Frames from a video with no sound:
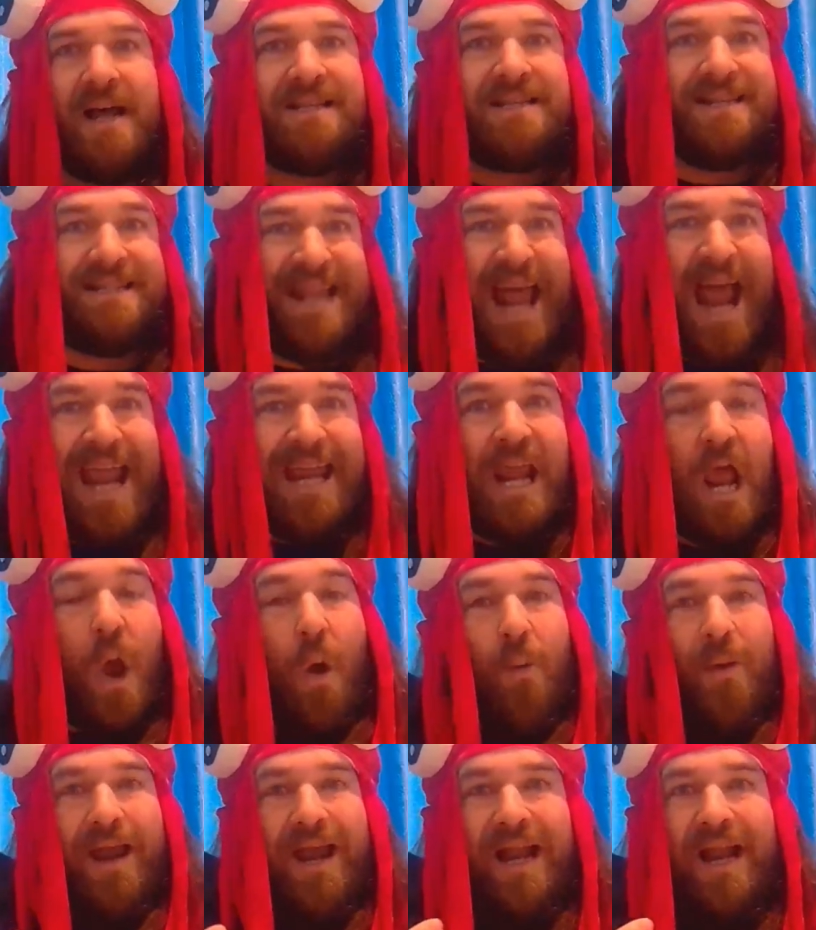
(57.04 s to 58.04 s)
Today,
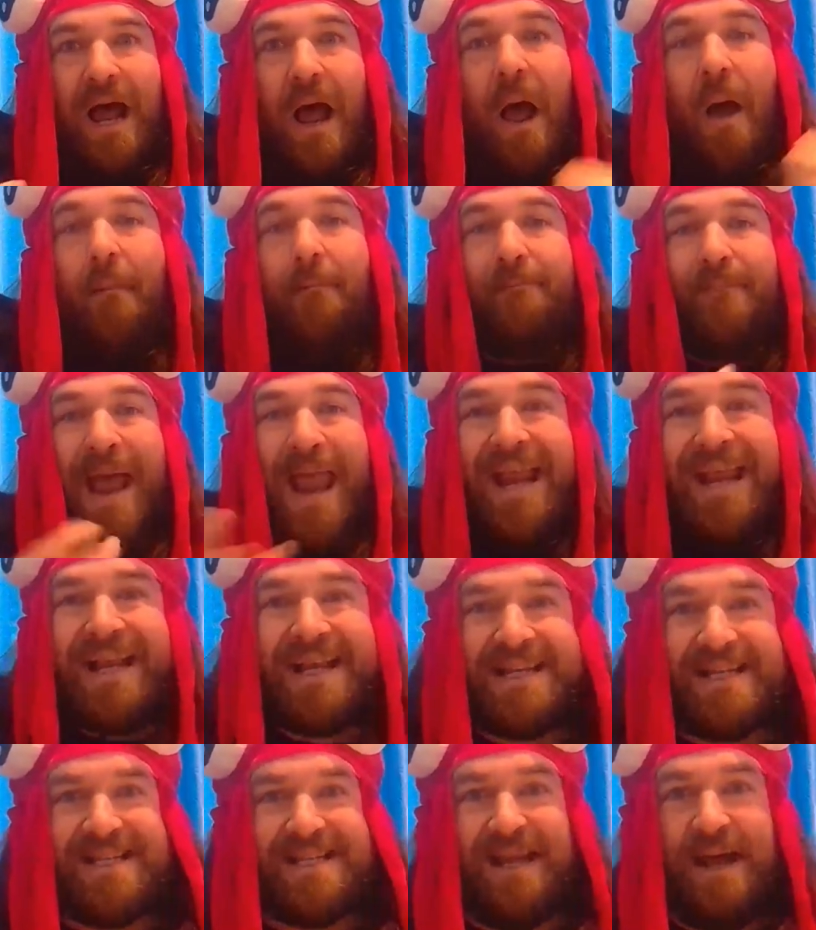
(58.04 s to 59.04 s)
we're going to make
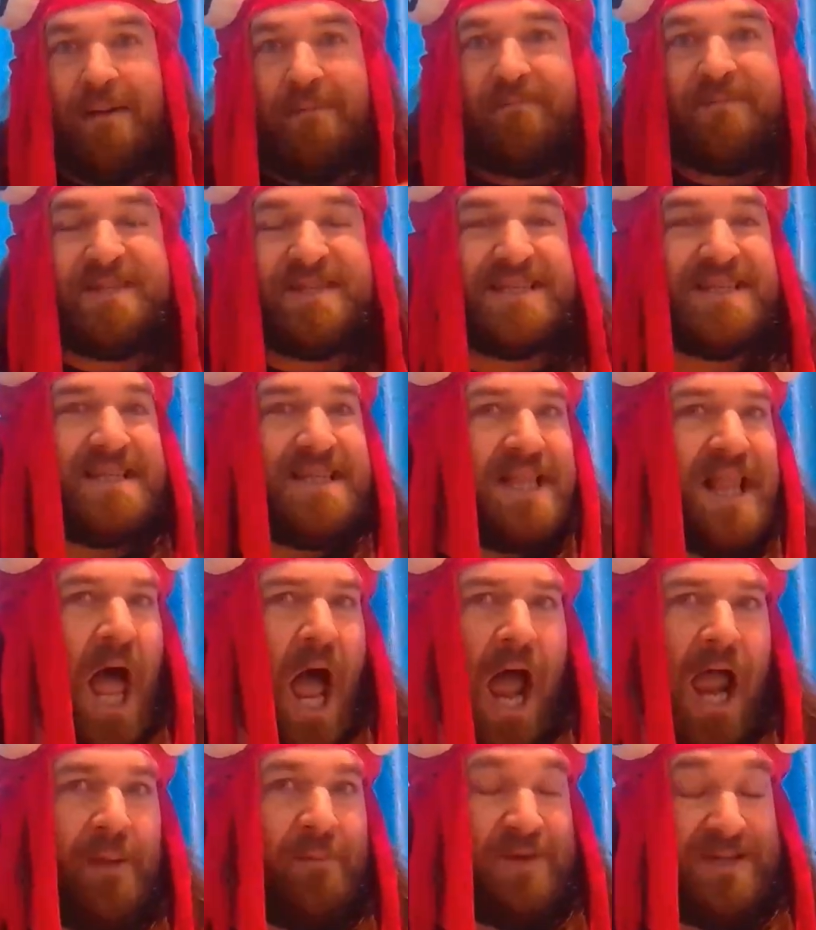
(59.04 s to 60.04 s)
some
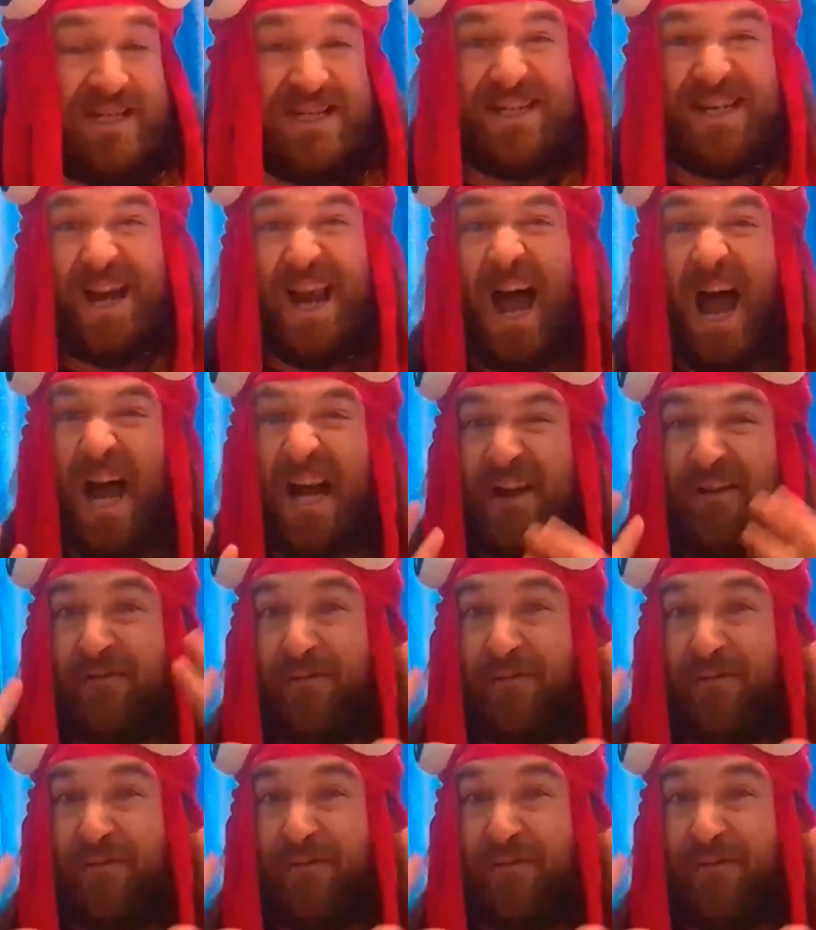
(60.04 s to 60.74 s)
slime, which is a kind of